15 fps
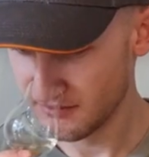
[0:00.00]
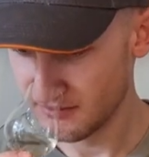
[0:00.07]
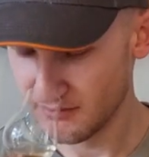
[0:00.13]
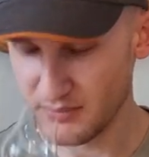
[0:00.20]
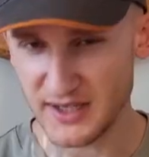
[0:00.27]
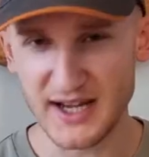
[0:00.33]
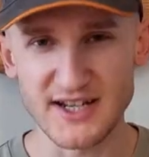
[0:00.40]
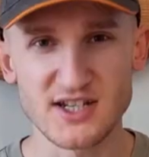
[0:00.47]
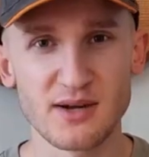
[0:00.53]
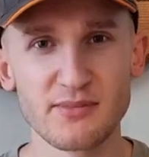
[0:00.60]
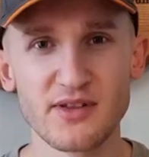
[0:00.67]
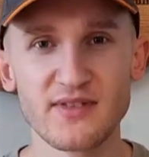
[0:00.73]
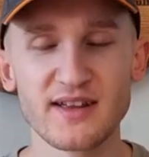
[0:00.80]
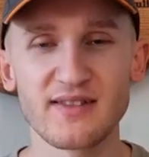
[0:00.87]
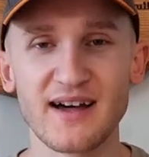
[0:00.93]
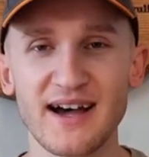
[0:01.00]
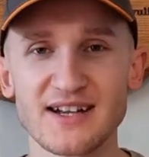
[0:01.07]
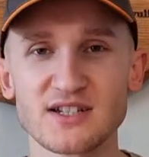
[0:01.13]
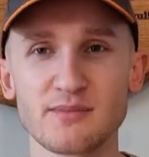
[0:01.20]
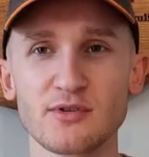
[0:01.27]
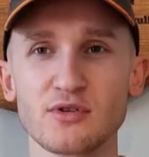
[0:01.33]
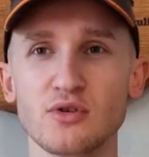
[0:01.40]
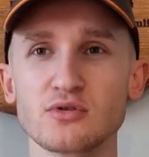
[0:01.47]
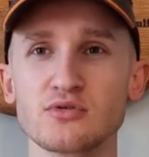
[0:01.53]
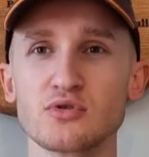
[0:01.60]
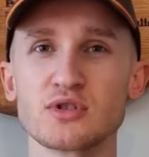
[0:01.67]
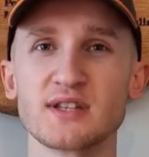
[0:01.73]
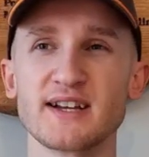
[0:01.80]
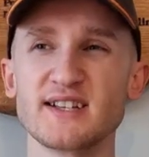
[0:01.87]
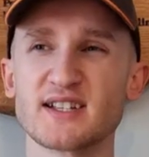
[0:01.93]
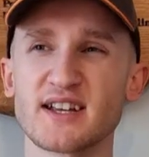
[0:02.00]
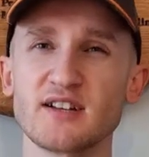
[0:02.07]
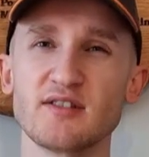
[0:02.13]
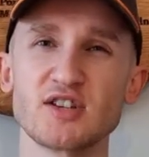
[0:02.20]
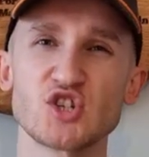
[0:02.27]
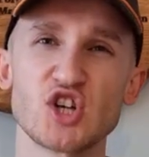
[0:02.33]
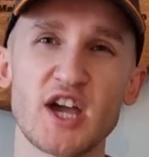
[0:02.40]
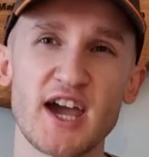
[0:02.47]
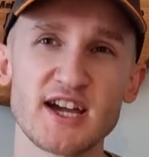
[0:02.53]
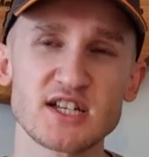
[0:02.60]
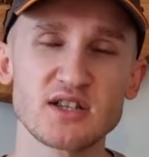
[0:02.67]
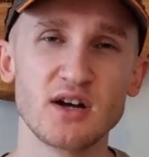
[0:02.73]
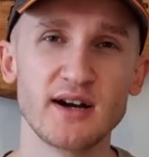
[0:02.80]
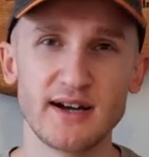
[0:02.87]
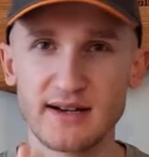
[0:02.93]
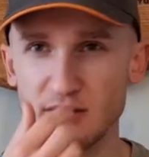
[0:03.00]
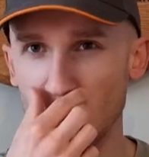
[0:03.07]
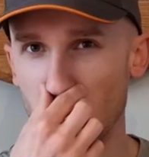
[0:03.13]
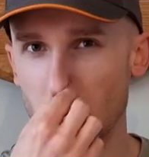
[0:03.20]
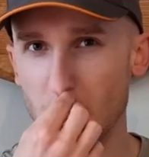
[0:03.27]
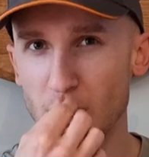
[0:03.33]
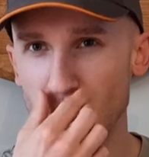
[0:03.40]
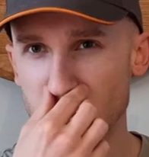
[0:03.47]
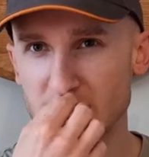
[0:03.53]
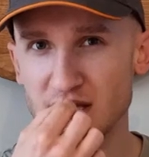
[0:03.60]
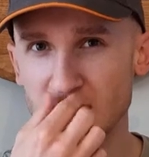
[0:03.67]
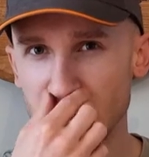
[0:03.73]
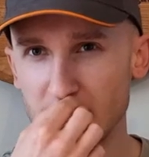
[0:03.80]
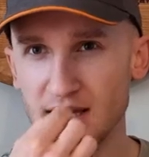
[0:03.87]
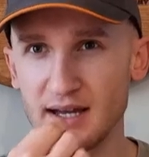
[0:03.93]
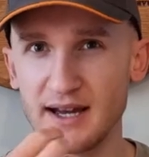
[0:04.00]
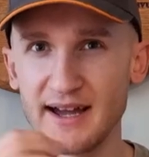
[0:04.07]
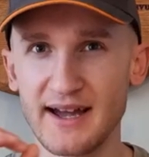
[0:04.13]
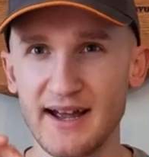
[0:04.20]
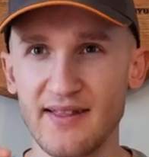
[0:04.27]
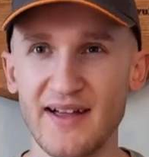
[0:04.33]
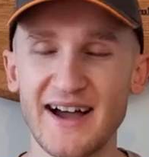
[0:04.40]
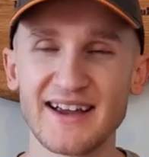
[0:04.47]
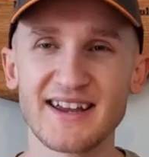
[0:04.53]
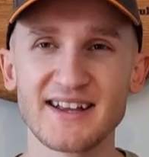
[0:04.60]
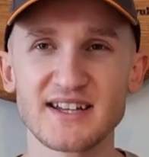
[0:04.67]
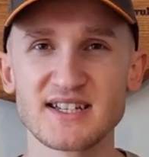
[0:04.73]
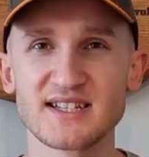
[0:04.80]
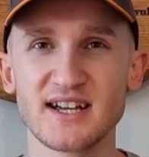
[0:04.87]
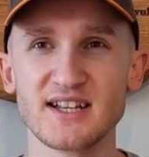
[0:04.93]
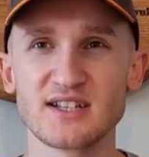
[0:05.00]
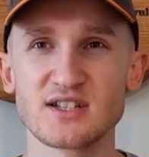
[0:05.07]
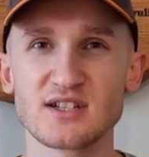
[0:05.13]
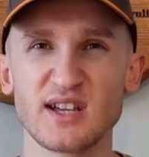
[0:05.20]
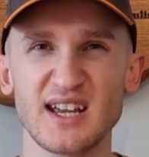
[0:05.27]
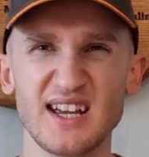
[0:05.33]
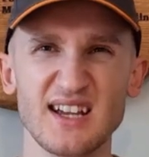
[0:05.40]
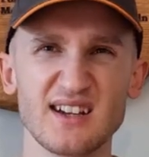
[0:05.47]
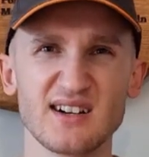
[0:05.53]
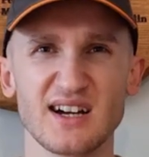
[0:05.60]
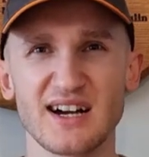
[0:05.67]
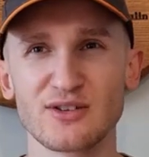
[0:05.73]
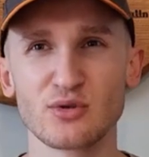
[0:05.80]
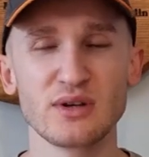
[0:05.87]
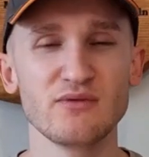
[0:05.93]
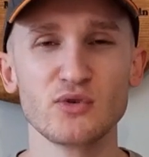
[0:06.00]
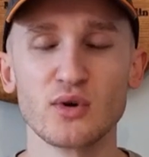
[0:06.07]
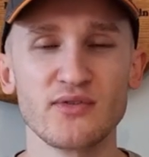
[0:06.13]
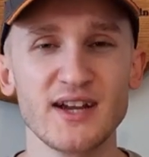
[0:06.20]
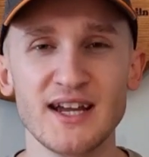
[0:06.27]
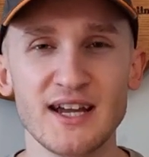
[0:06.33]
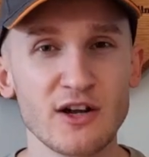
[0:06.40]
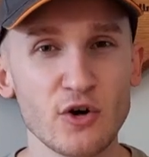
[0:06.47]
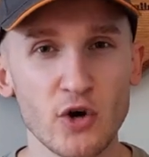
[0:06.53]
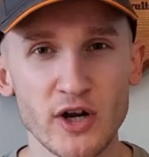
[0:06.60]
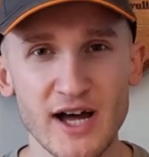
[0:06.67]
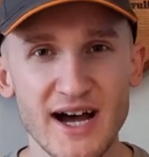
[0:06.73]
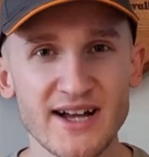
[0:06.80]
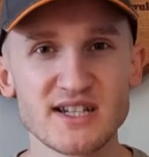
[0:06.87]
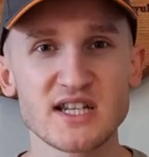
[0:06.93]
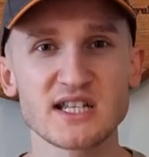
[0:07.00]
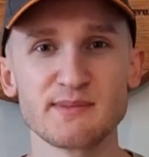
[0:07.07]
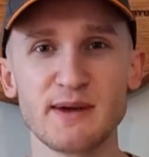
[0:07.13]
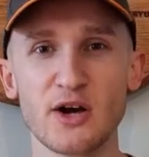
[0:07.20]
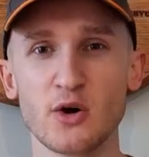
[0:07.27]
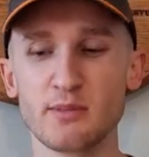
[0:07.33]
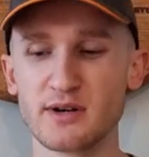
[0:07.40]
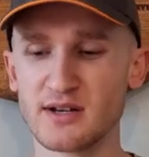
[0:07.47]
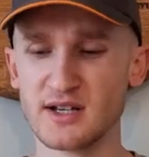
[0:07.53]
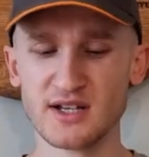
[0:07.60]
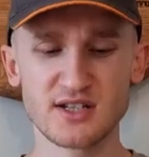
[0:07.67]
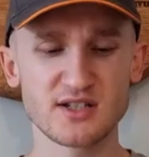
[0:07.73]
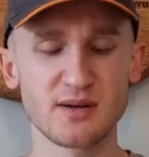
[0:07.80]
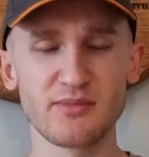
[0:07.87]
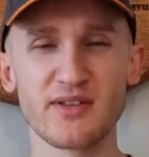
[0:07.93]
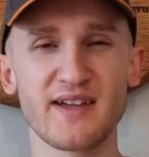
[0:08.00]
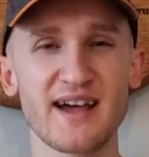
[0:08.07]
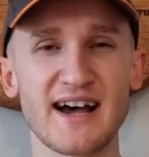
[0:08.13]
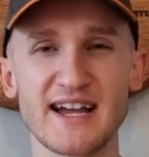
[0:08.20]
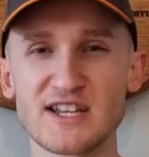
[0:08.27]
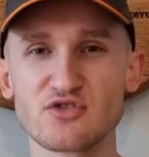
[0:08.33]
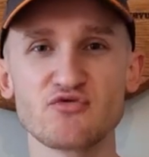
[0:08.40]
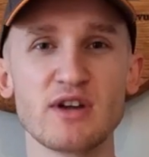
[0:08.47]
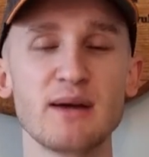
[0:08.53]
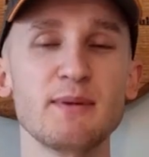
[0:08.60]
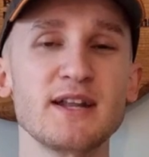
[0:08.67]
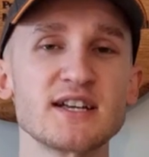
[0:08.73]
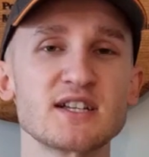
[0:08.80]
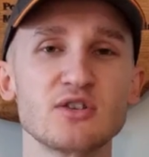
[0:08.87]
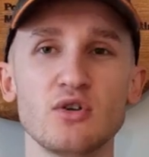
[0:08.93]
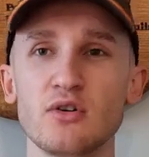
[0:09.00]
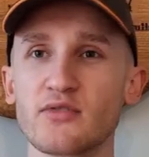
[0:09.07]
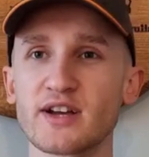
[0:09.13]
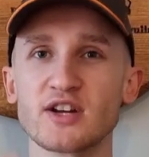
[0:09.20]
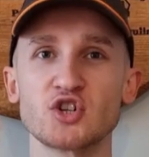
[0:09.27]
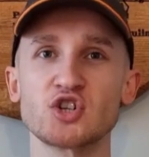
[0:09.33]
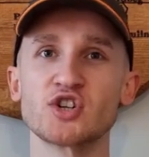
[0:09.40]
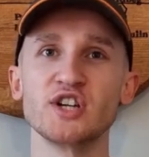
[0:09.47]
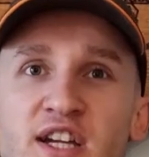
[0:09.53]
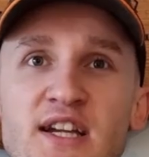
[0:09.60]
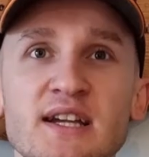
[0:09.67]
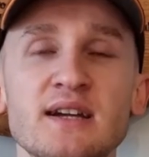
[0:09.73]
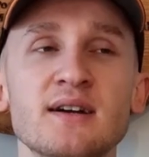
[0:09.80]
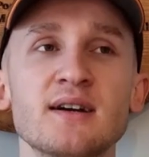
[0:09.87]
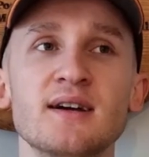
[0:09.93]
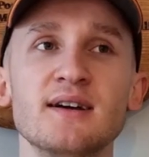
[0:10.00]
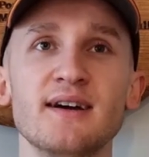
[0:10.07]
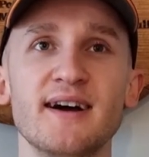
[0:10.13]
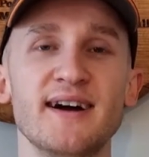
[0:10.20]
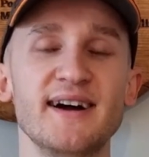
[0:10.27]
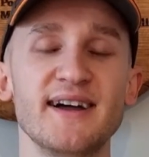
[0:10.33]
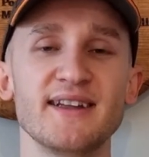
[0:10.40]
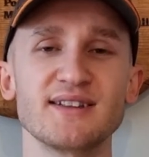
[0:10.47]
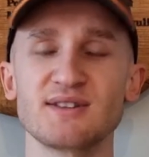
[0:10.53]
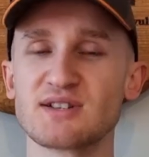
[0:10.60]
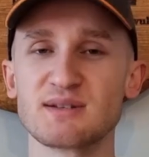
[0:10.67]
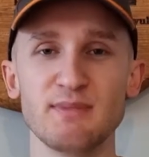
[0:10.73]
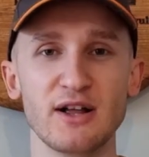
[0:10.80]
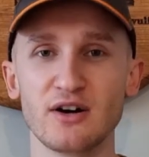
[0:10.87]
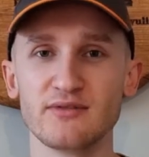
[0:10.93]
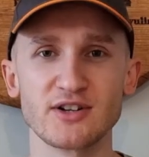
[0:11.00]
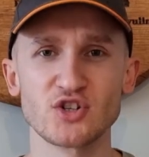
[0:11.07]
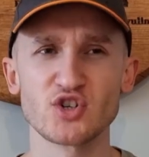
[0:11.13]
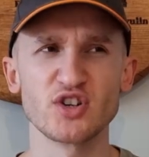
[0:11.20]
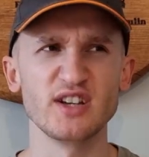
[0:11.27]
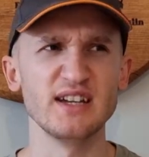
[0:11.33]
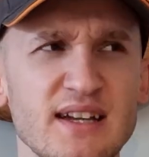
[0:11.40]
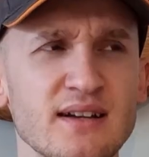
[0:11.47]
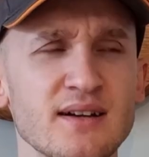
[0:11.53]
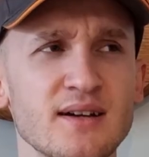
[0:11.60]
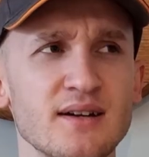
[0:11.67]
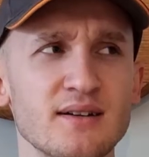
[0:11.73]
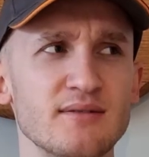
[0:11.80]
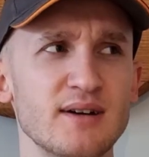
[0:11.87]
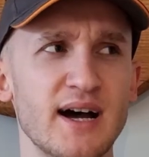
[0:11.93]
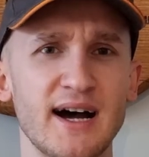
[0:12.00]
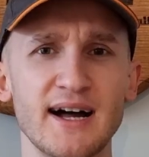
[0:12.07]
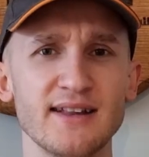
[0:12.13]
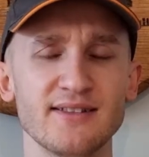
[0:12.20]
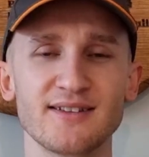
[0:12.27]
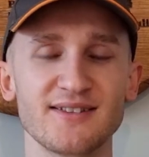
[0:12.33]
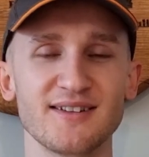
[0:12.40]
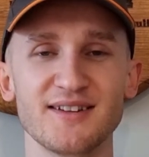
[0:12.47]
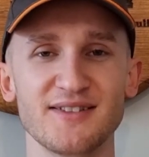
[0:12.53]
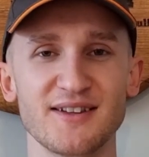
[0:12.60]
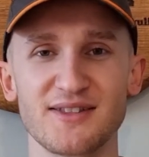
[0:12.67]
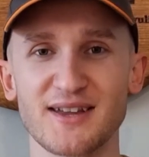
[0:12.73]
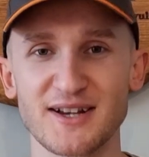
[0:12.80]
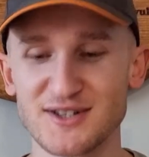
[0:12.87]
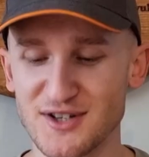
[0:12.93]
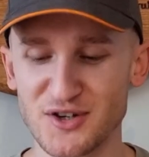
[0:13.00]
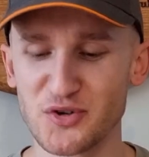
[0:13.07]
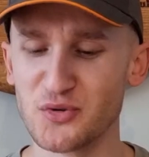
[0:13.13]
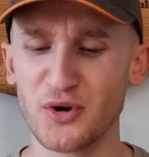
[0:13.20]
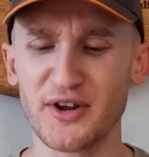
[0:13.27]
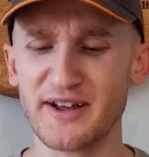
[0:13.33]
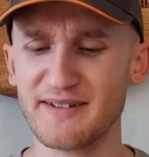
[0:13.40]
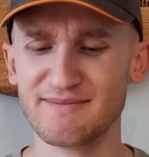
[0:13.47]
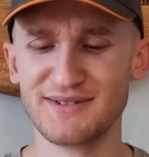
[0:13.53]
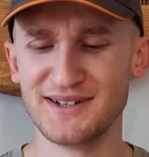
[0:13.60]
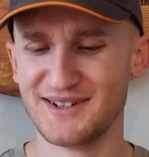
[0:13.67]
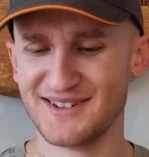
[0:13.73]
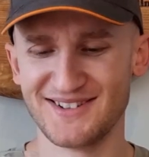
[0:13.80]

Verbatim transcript: But yeah, something like that, something along those lines, kind of like chestnut almost. Uh, that kind of sense. I don't even know if acorn has a smell, but something like that is reminiscent of like a tree, uh, the smell of a tree and the, the things that grow on it.